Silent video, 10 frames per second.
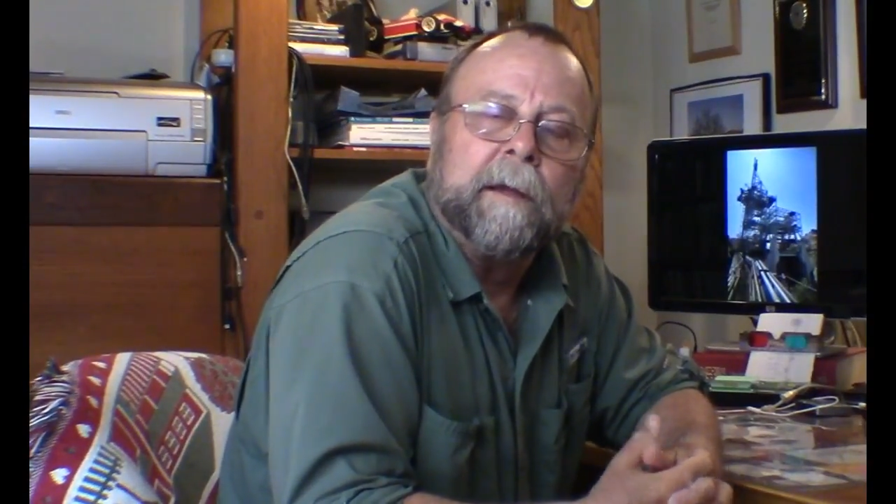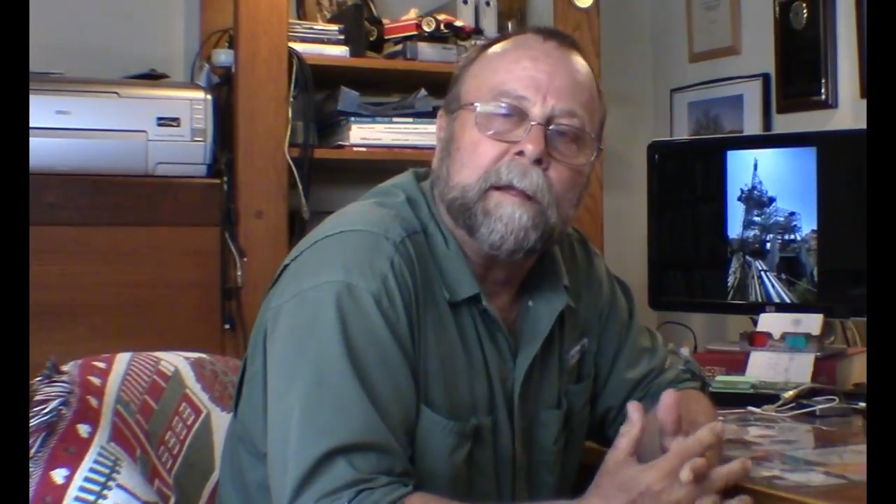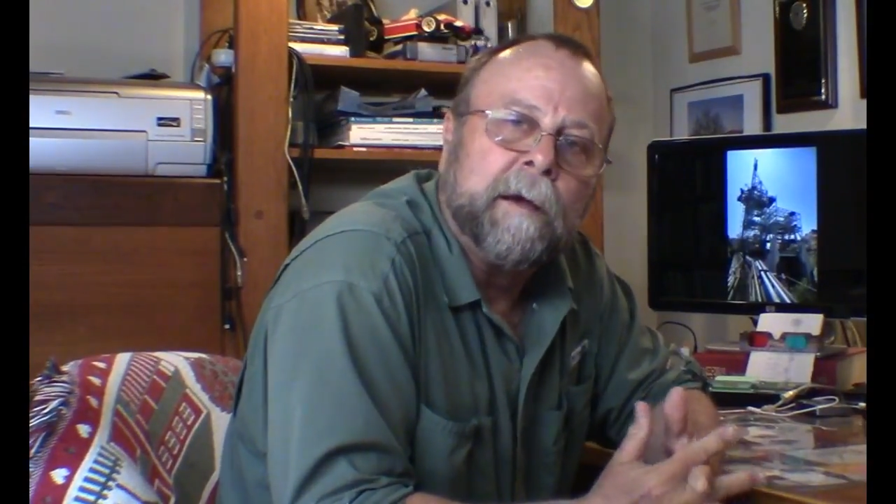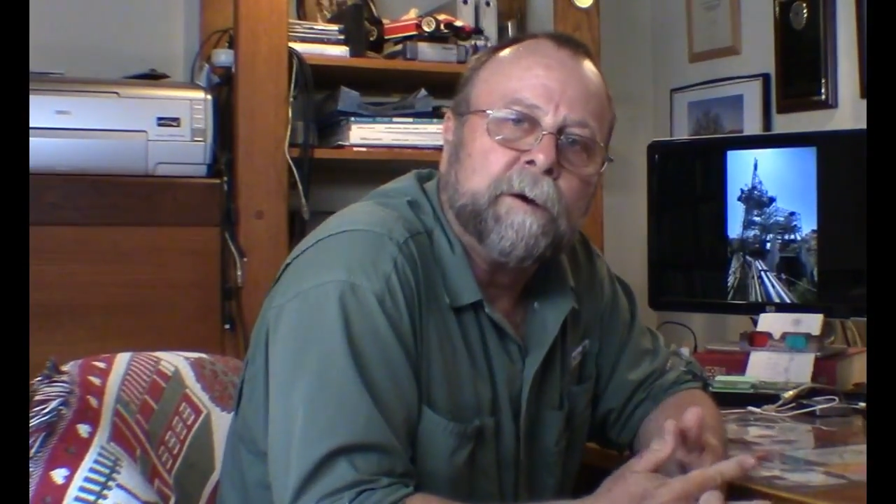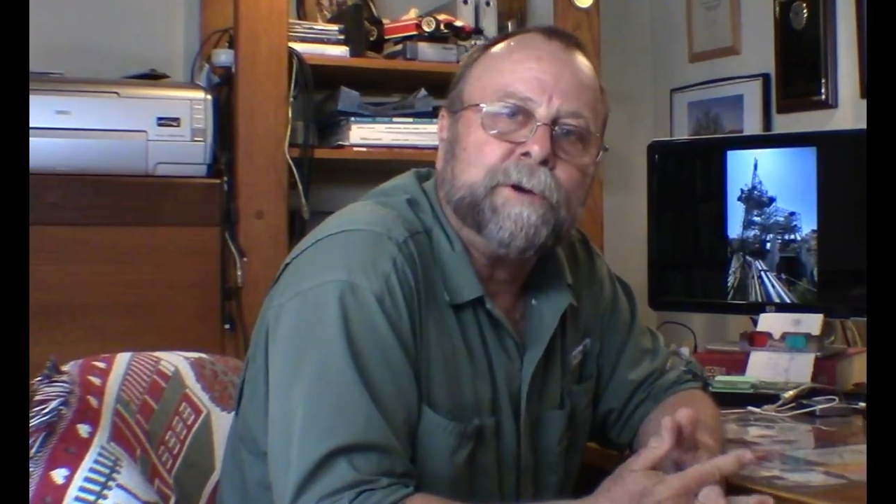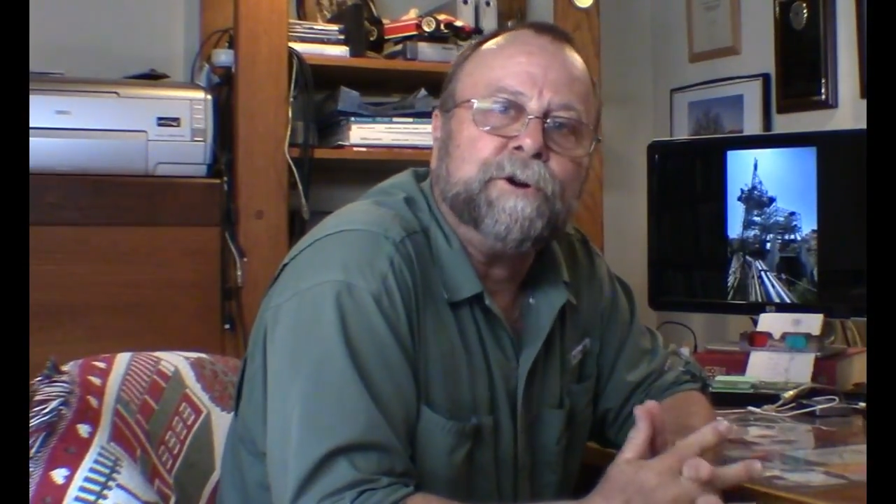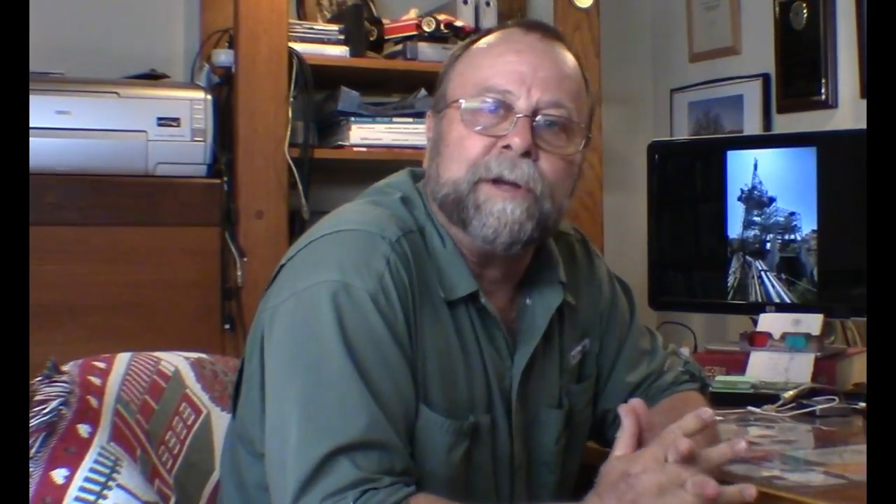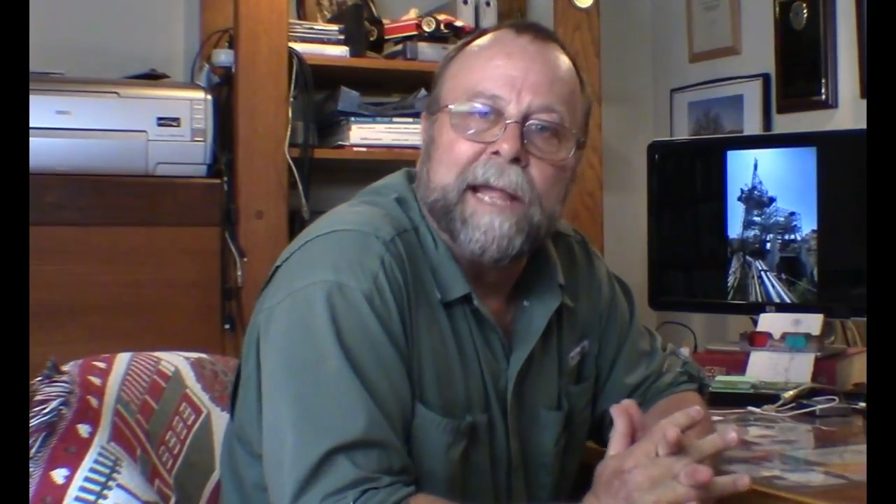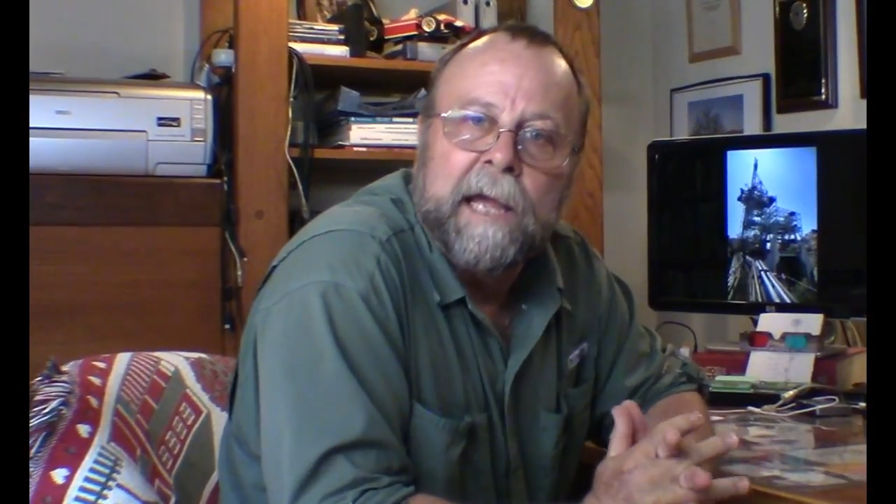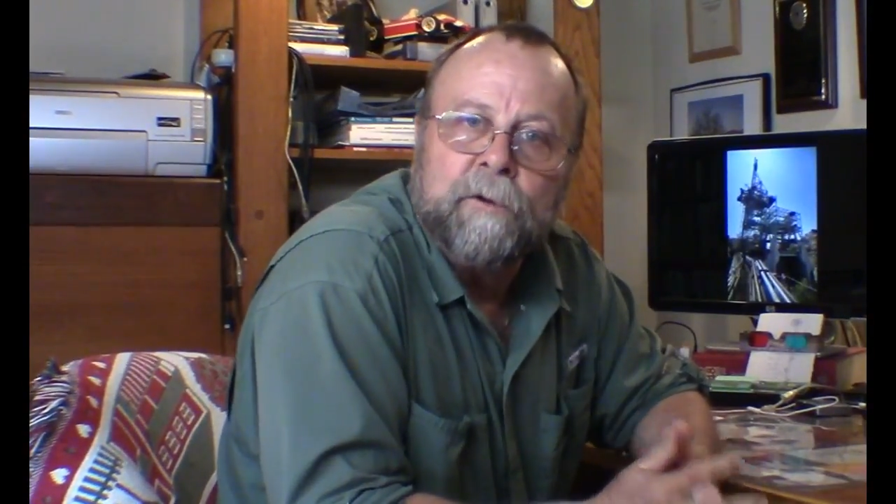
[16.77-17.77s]
and how you
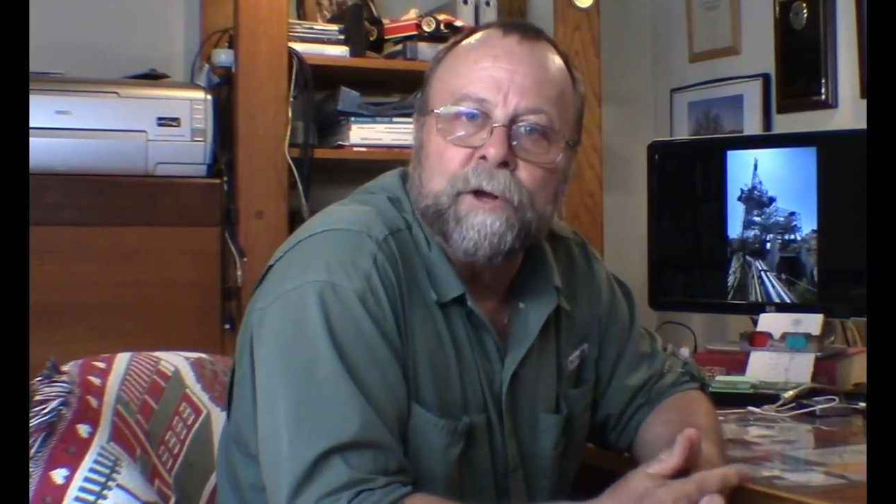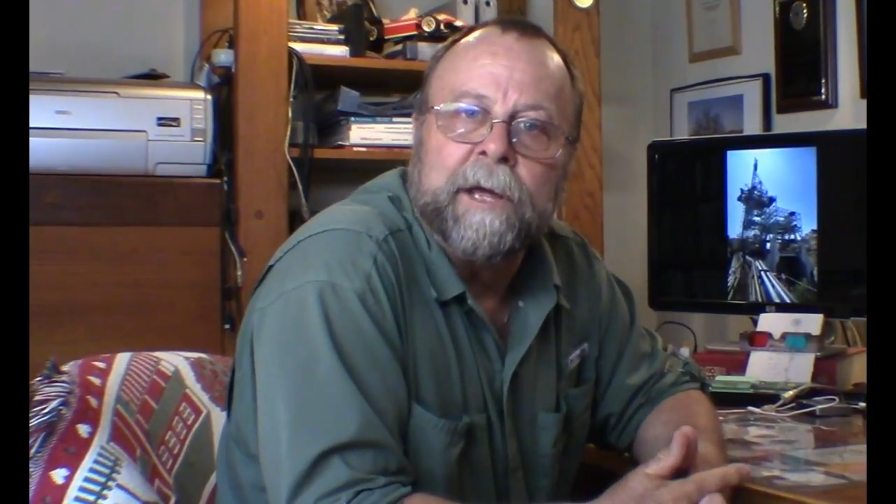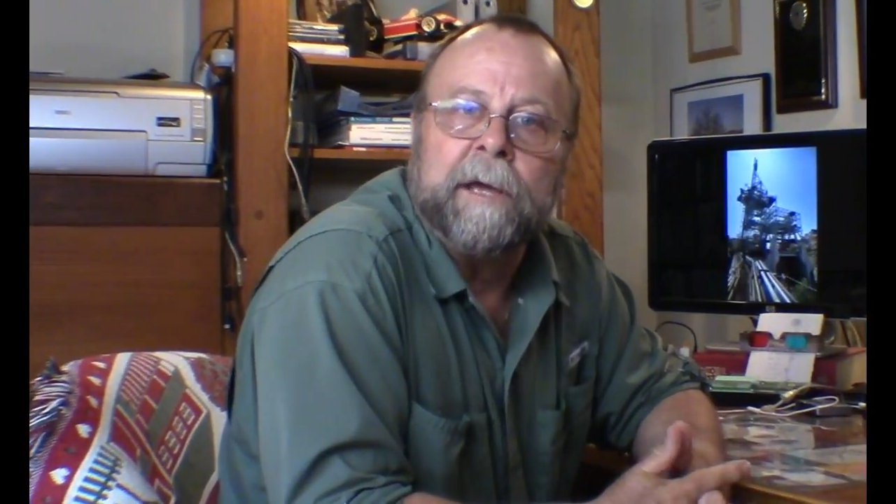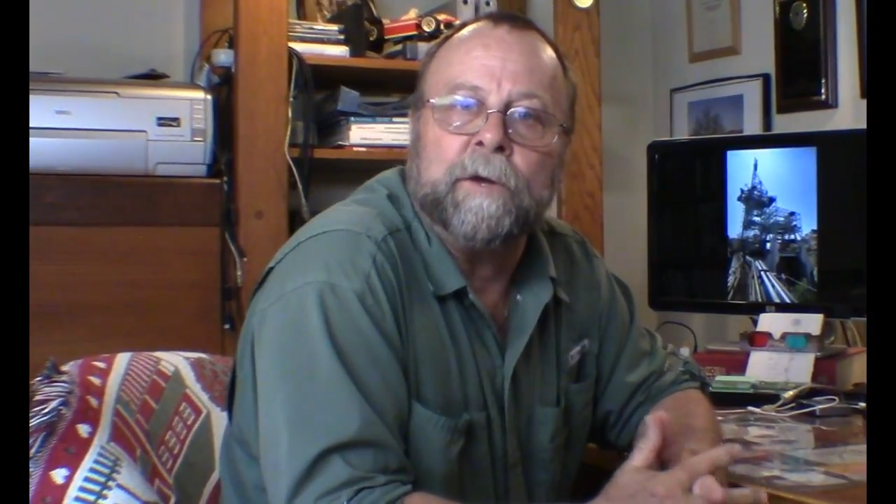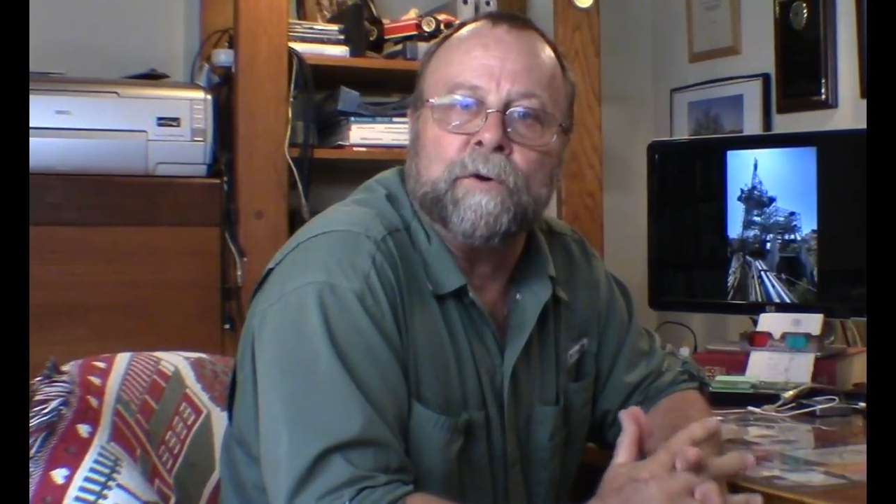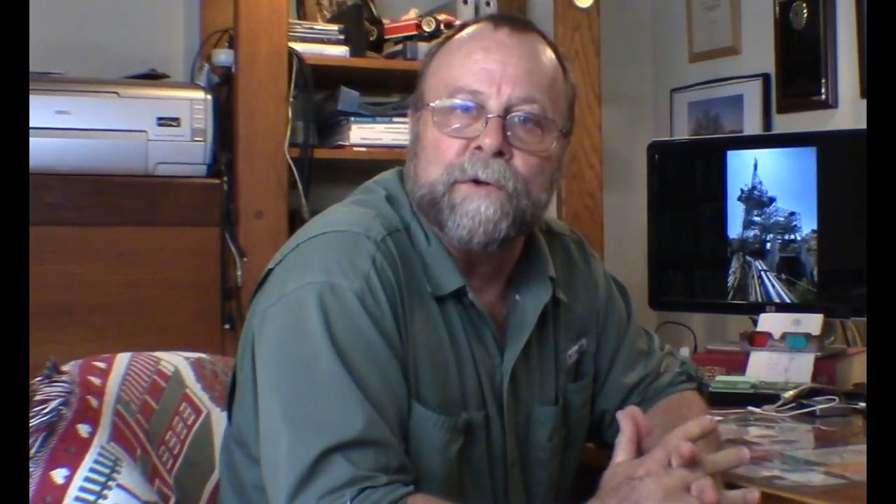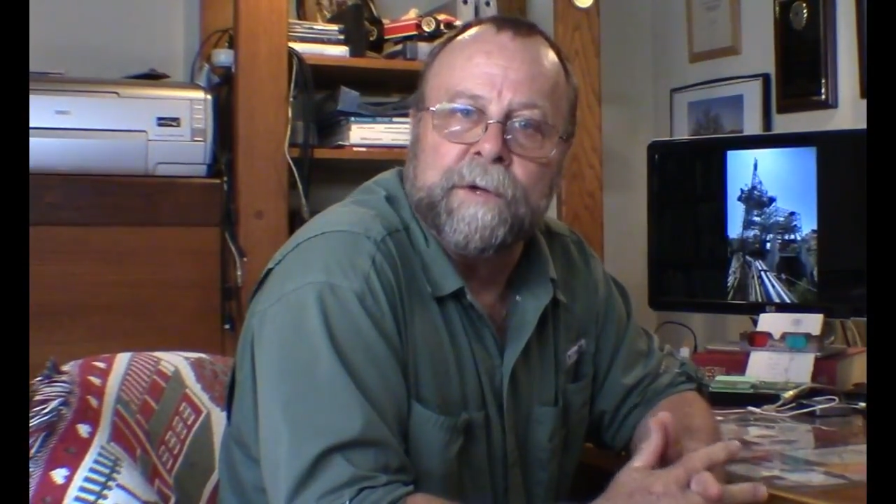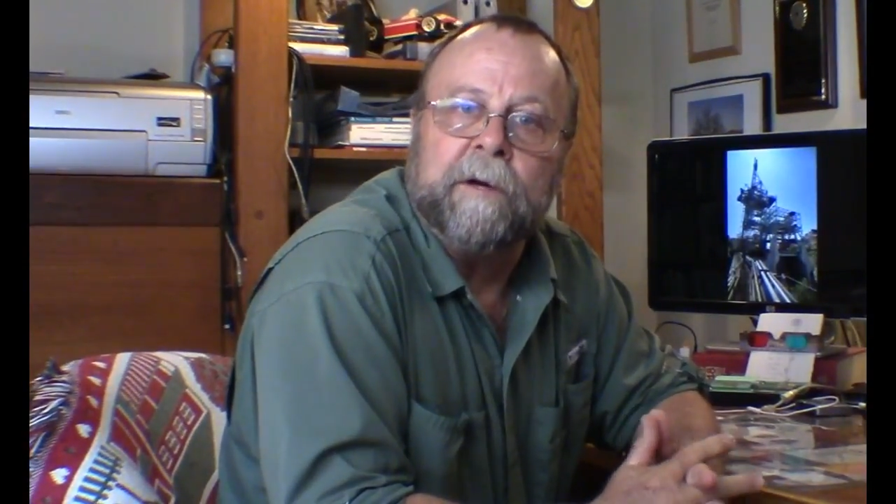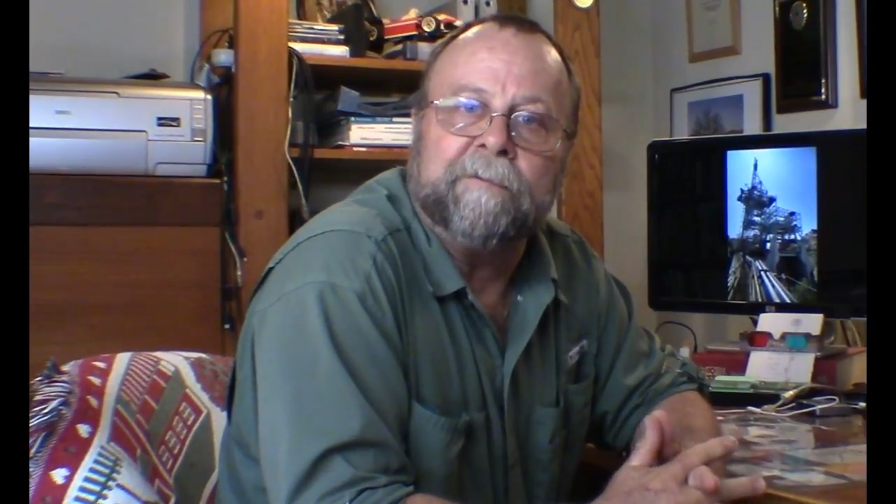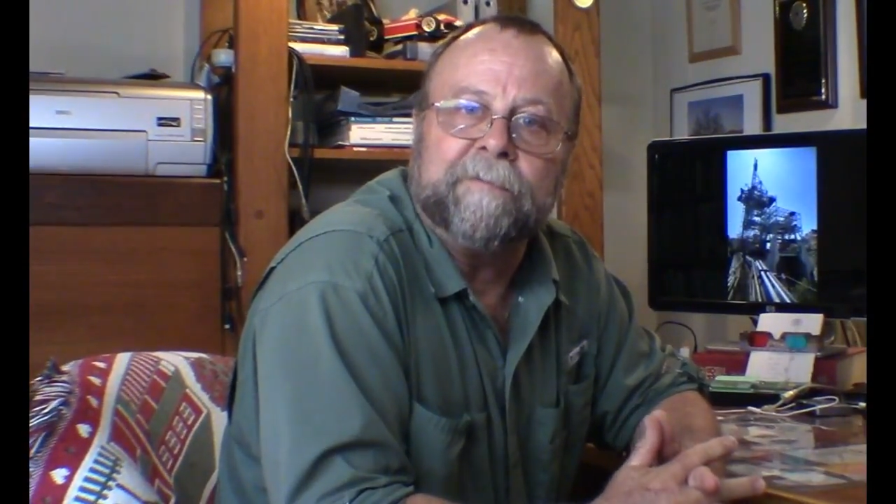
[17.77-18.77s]
can educate
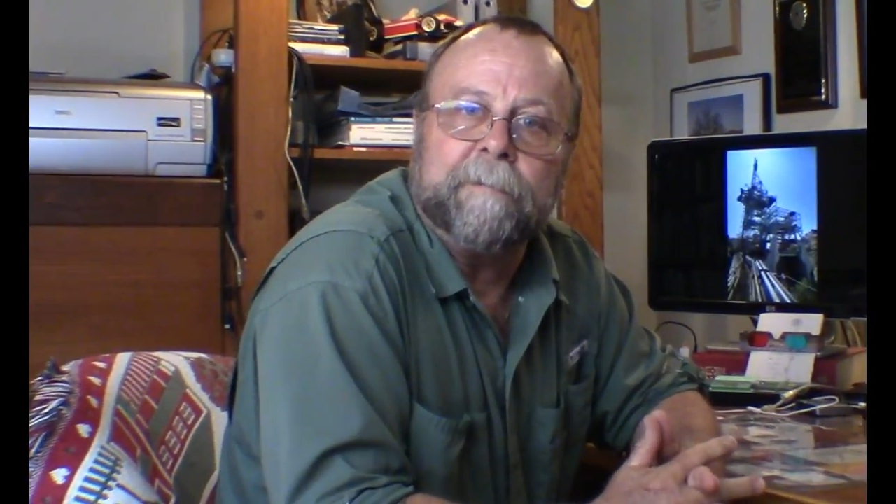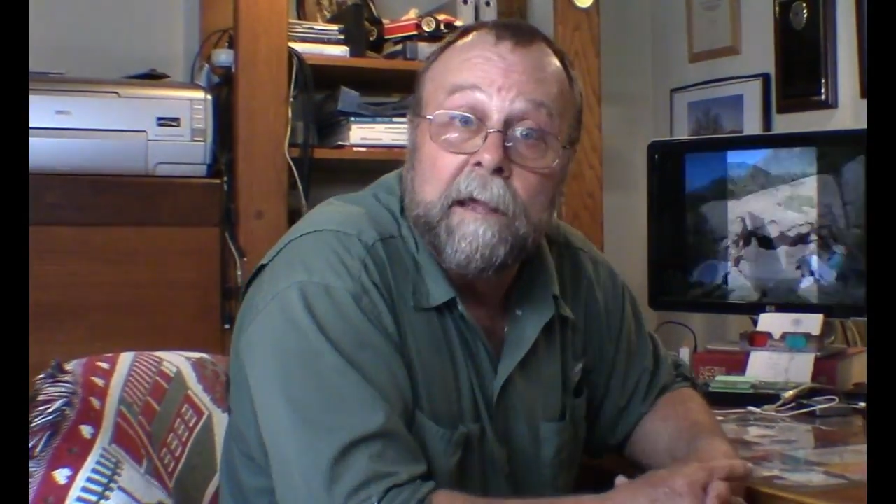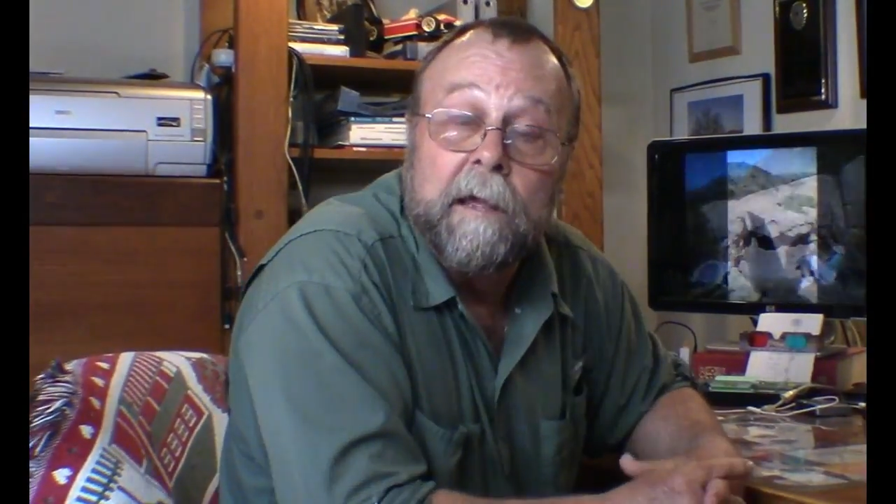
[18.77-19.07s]
yourself.